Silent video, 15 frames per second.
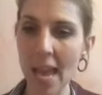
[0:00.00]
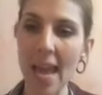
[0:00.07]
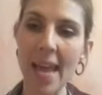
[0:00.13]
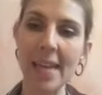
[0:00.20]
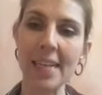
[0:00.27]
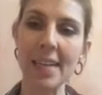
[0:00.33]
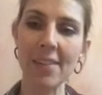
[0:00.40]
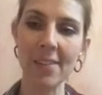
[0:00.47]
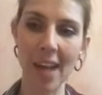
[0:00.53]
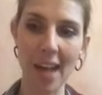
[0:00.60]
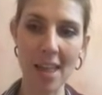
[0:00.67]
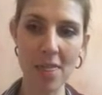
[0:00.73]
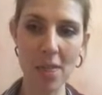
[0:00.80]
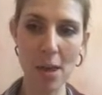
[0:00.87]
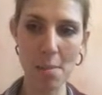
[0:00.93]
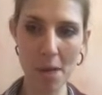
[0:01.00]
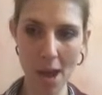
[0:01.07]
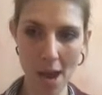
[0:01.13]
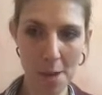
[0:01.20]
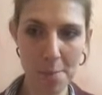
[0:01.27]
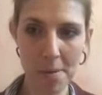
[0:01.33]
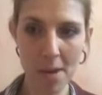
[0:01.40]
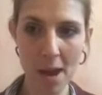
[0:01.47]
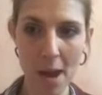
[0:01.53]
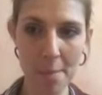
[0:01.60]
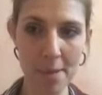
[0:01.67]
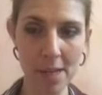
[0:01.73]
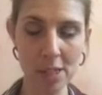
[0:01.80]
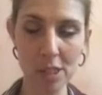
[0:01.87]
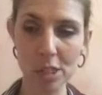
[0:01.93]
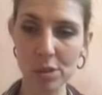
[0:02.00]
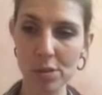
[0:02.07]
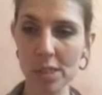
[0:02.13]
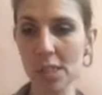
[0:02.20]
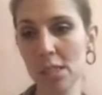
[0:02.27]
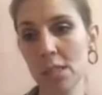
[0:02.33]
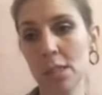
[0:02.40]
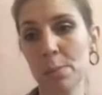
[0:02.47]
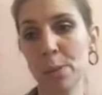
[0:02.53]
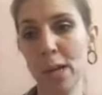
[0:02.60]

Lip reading: and divide them up among students.